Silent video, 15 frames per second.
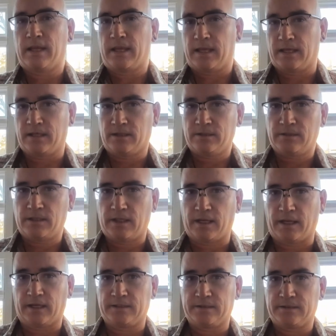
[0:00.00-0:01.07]
in our
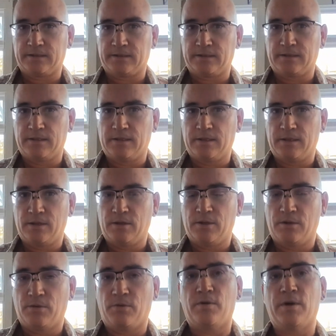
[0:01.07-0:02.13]
light,
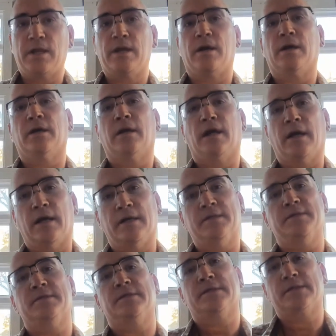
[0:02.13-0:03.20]
we are
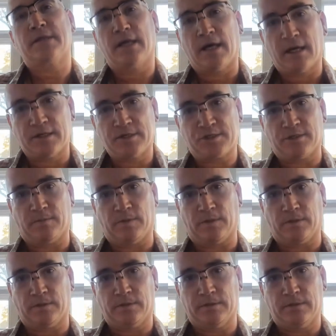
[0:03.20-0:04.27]

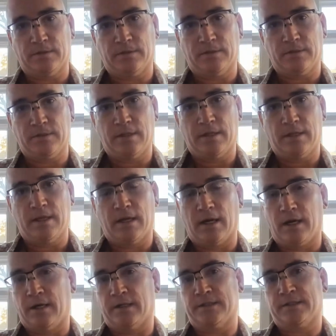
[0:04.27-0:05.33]
untouchable,
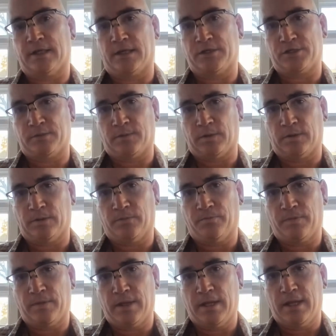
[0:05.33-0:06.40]
untouchable.
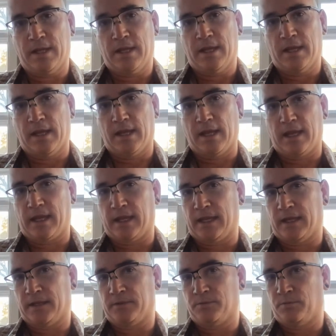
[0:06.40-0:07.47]

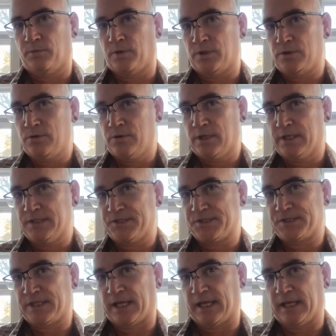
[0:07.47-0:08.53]
And when you can
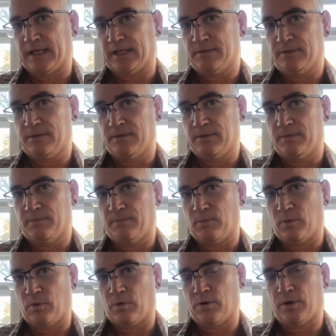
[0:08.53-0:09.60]
stand
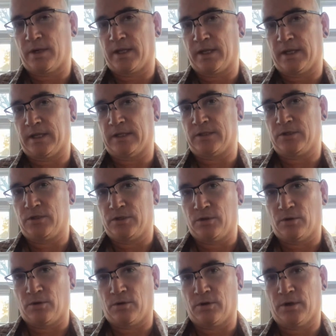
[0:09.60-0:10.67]
more in
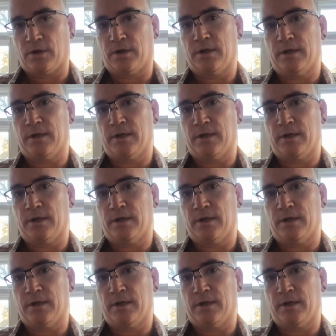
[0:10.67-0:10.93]
your